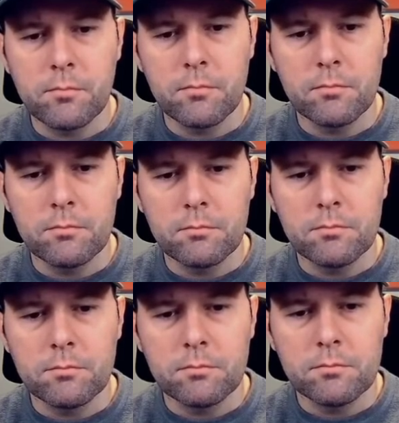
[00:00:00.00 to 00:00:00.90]

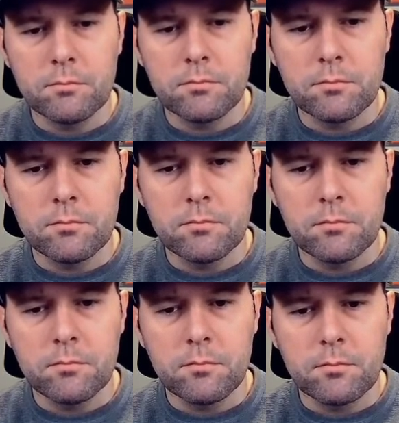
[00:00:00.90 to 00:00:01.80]

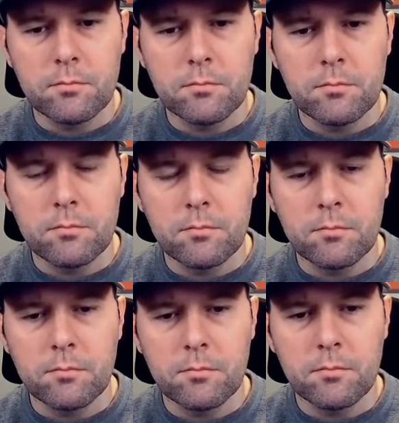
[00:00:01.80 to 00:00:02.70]

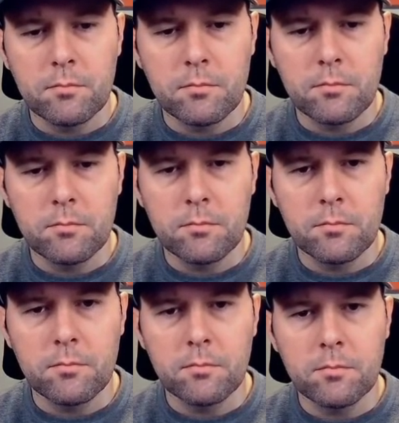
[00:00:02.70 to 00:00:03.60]

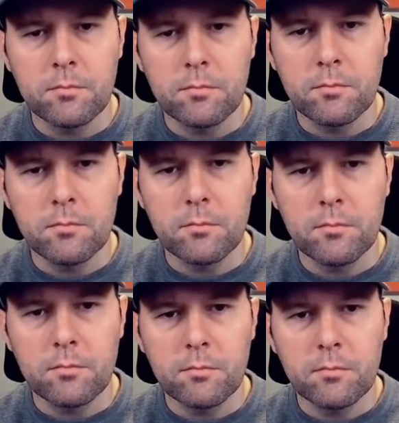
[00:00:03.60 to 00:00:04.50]

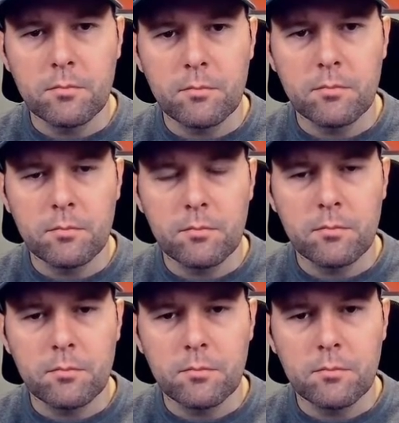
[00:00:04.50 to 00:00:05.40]

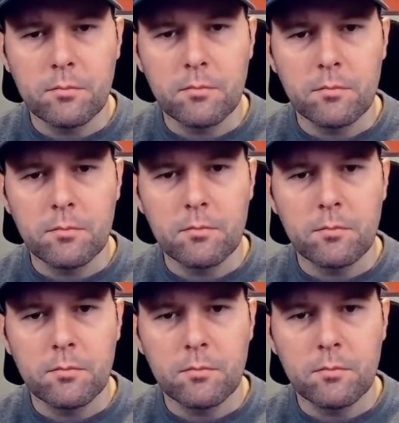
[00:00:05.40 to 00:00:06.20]
No words are spoken by the person on screen.